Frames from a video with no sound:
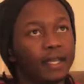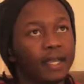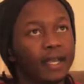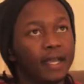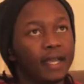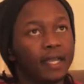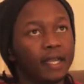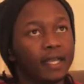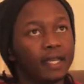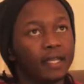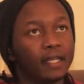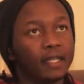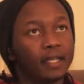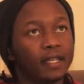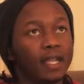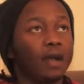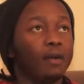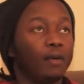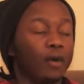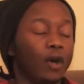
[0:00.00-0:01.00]
And
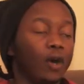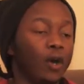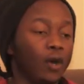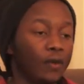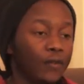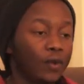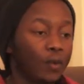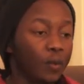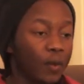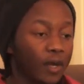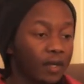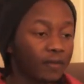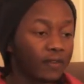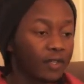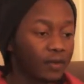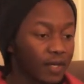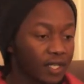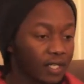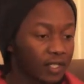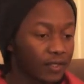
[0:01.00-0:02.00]
yeah, although one of
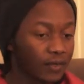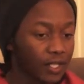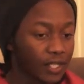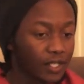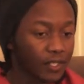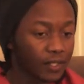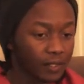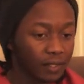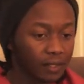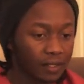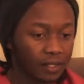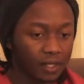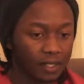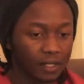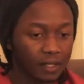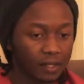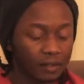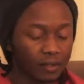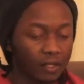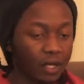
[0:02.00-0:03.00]
the
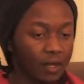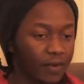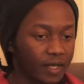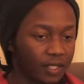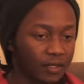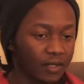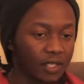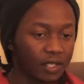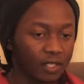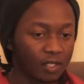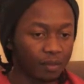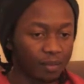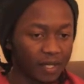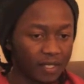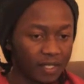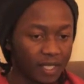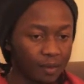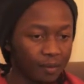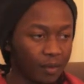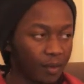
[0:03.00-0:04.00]
restrictions, not restrictions per
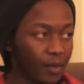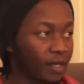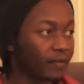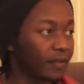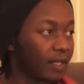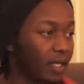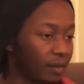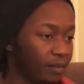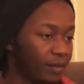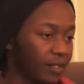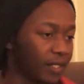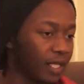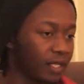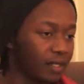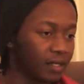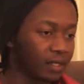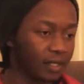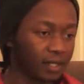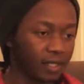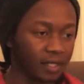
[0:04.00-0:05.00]
se, but one of the
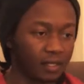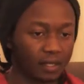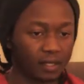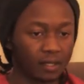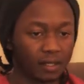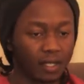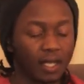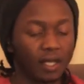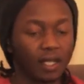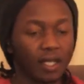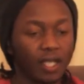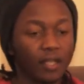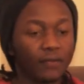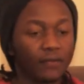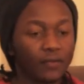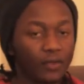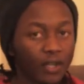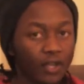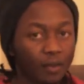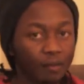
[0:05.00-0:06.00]
limitations is
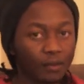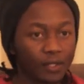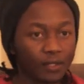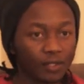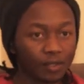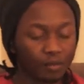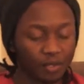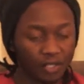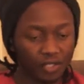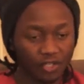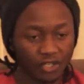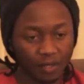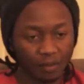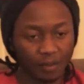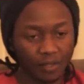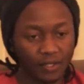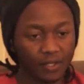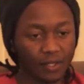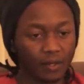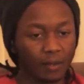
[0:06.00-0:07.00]
if you're able to speak
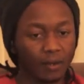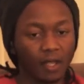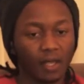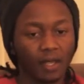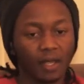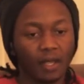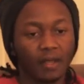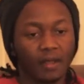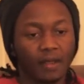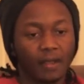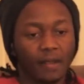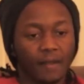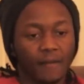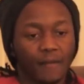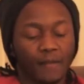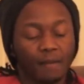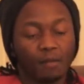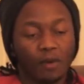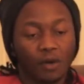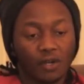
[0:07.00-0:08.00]
German. So
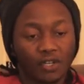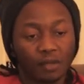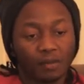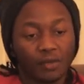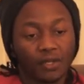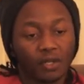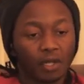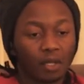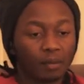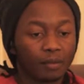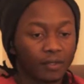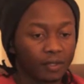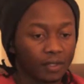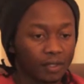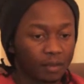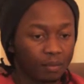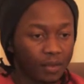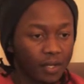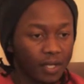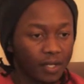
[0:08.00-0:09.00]
the more German you're able to
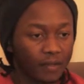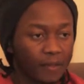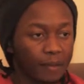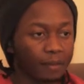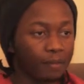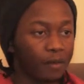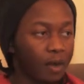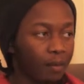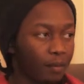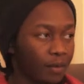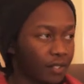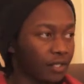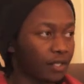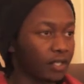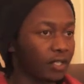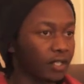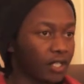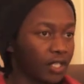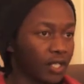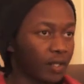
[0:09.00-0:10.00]
speak, the more
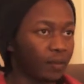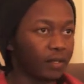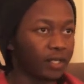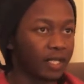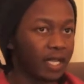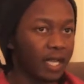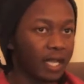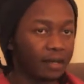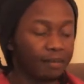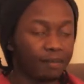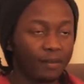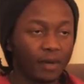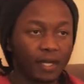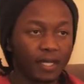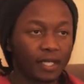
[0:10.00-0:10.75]
opportunities you would get. But